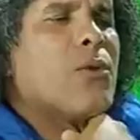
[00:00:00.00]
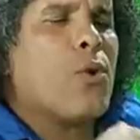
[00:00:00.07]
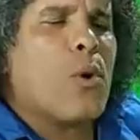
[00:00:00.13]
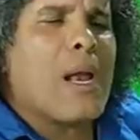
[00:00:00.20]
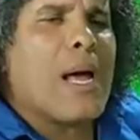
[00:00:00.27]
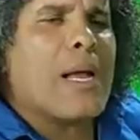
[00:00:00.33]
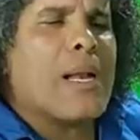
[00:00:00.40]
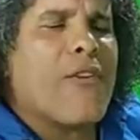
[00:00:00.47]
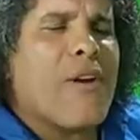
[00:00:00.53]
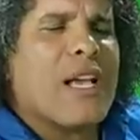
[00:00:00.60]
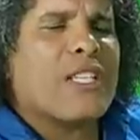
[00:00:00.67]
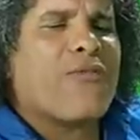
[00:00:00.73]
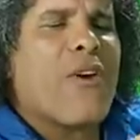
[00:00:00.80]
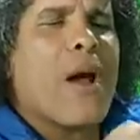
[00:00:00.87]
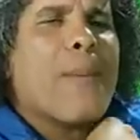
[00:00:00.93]
Hold on. The
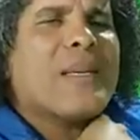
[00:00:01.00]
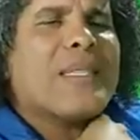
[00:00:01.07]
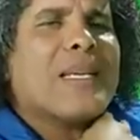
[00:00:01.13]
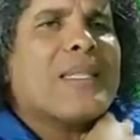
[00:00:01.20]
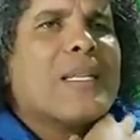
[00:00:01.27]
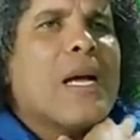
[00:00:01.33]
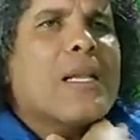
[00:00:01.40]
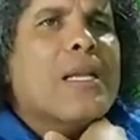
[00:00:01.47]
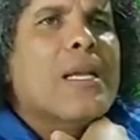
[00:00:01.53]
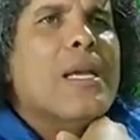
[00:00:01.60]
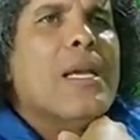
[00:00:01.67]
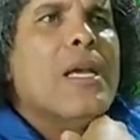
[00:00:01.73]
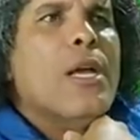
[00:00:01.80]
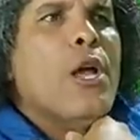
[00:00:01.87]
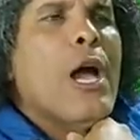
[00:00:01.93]
rice farmers are not
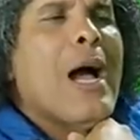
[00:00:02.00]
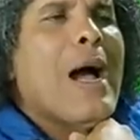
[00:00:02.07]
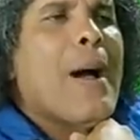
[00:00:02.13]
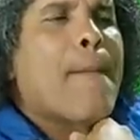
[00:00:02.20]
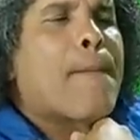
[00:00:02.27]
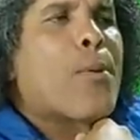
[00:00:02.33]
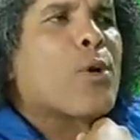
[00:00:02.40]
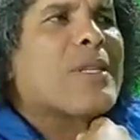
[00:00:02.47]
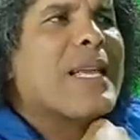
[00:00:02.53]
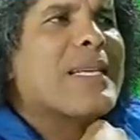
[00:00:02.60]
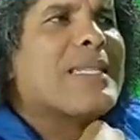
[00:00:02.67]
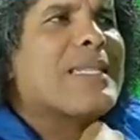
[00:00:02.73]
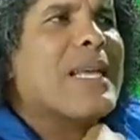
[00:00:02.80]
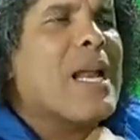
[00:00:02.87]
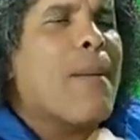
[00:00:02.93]
protesting